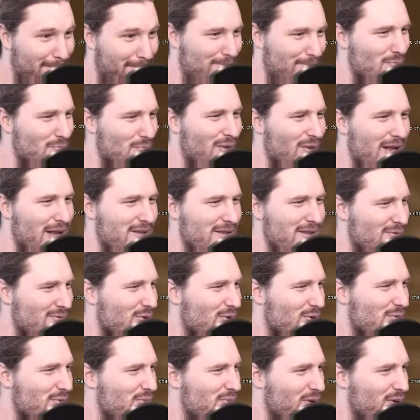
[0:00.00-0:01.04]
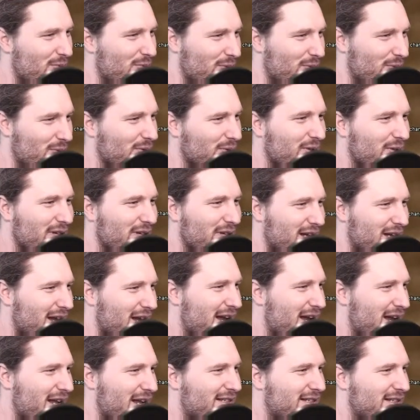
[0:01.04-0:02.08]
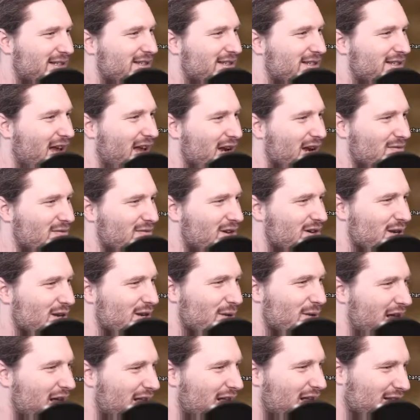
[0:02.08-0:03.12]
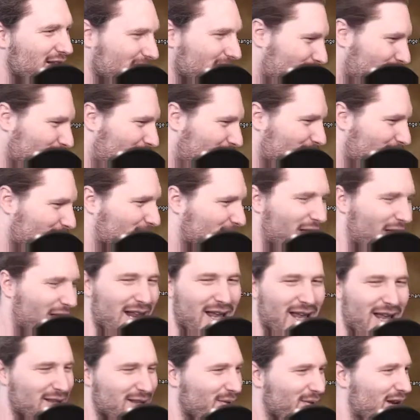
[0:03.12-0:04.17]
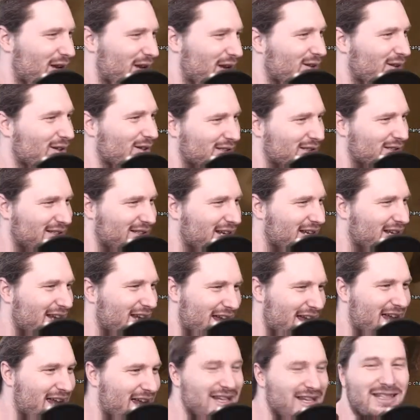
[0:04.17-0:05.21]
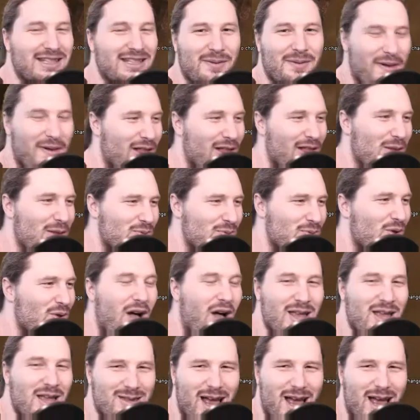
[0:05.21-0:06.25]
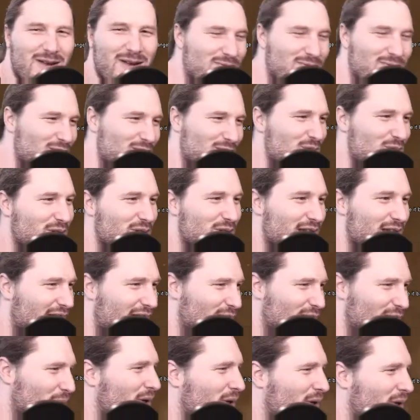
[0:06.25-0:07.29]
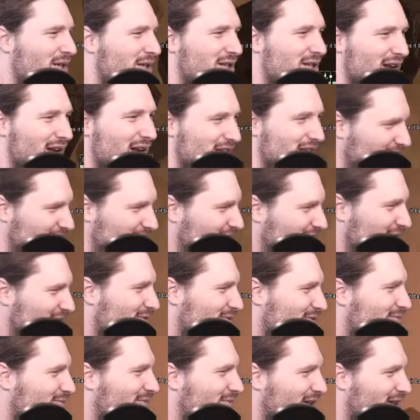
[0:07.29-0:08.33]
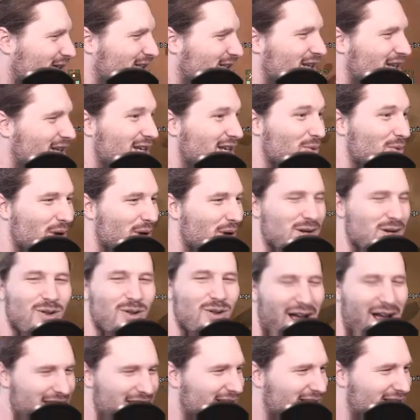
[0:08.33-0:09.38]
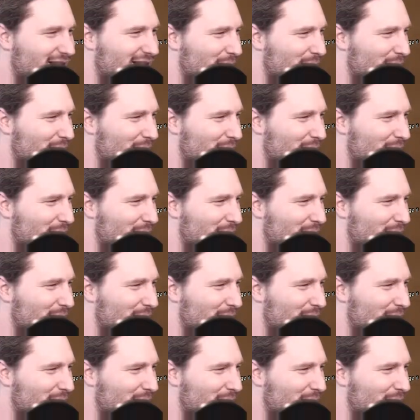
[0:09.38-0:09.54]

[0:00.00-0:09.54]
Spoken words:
It looks beautiful. It's designed really well. I like the way it looks. And it's available online for you to download and change and effect it any way you like.